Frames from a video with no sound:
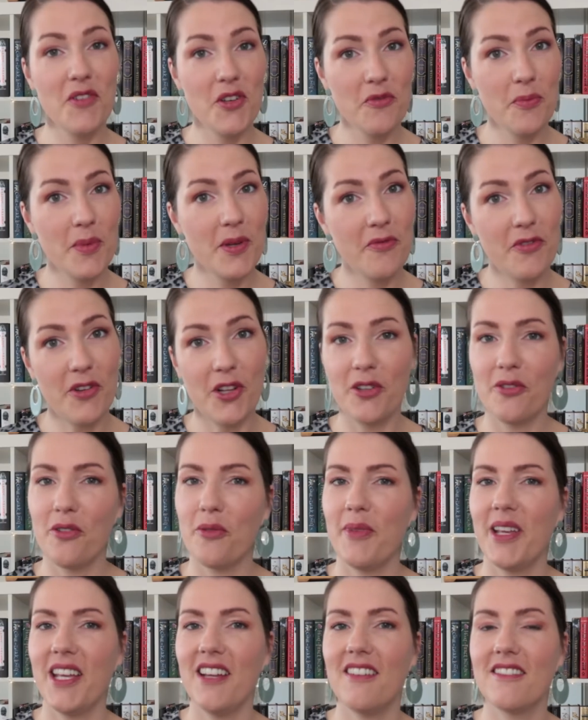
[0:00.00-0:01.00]
you've been
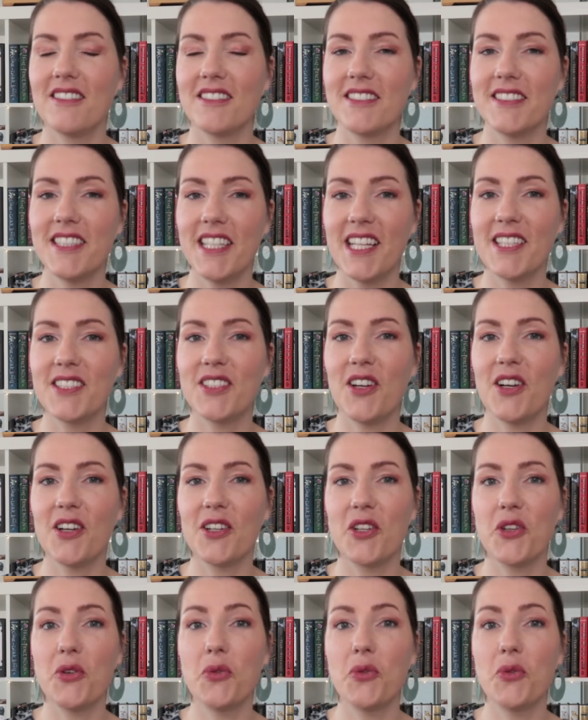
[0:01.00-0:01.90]
following me on TikTok,